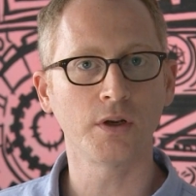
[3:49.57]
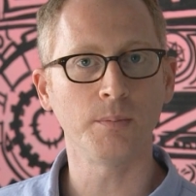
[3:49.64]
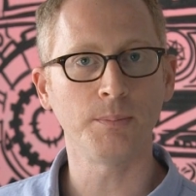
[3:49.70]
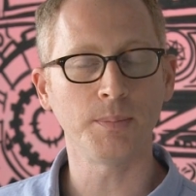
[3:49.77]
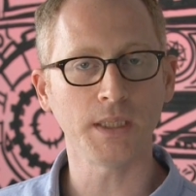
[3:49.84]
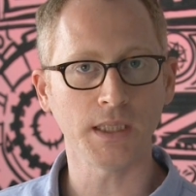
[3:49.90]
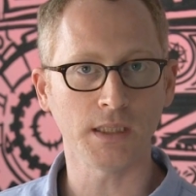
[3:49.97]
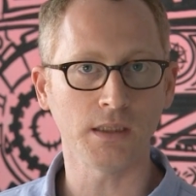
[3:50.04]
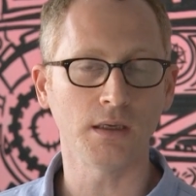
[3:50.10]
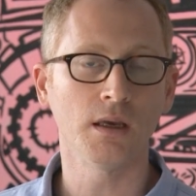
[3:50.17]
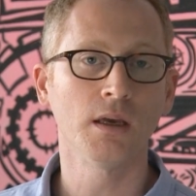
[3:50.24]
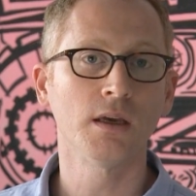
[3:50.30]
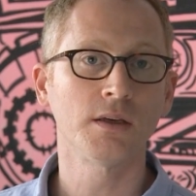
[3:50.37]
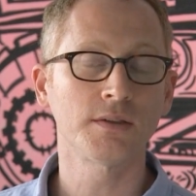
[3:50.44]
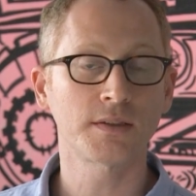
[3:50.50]
to be
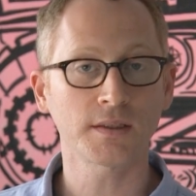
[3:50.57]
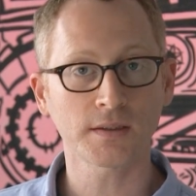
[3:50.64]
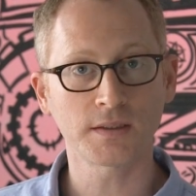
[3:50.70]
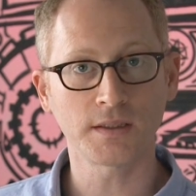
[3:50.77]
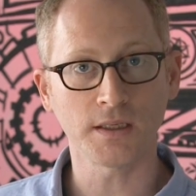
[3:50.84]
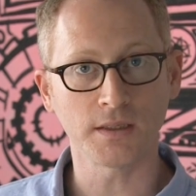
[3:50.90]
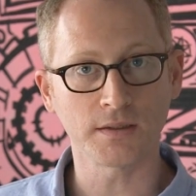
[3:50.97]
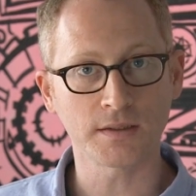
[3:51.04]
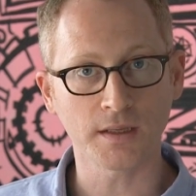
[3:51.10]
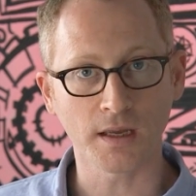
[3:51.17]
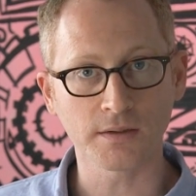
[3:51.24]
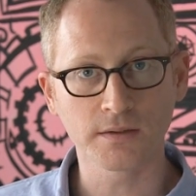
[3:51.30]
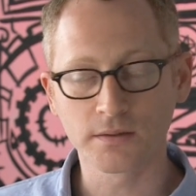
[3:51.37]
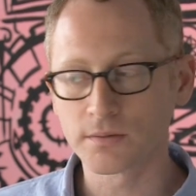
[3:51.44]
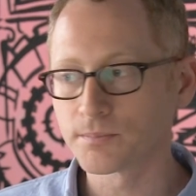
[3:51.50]
16
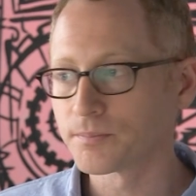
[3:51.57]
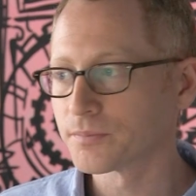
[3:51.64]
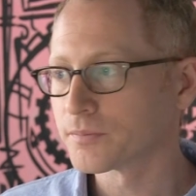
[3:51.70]
cents.